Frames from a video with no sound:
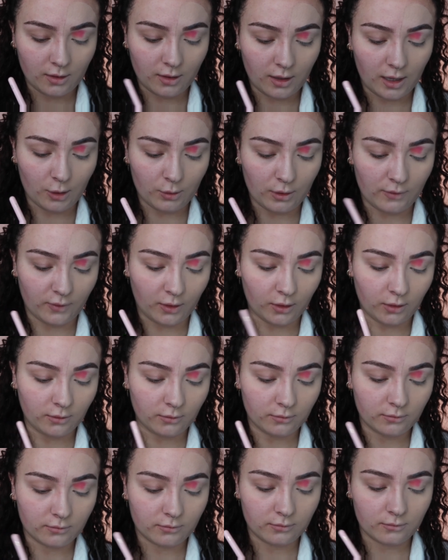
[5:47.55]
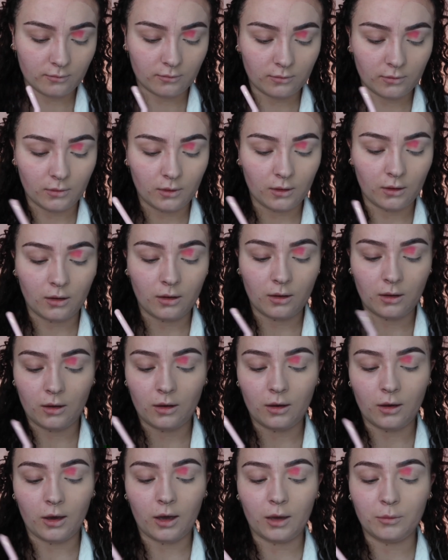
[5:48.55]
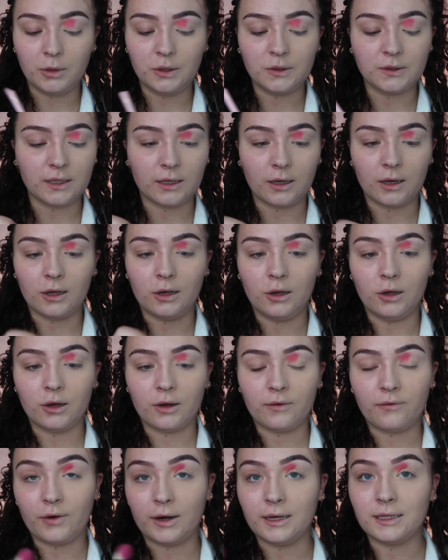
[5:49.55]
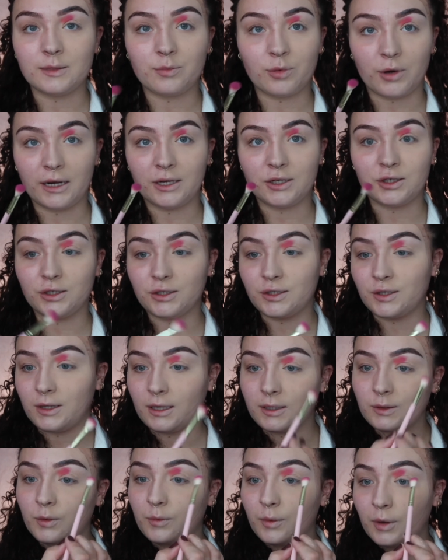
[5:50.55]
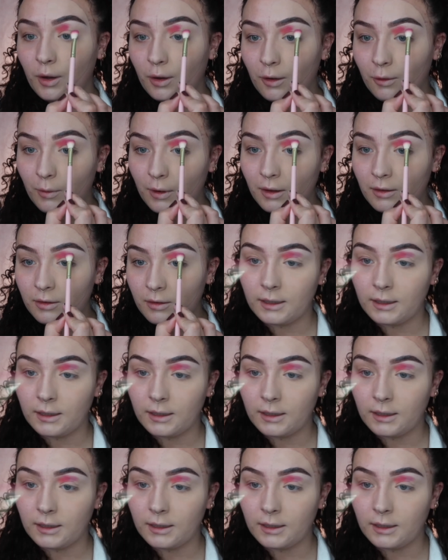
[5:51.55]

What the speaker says: However, I'm using her look for inspiration, so that's what we're going with.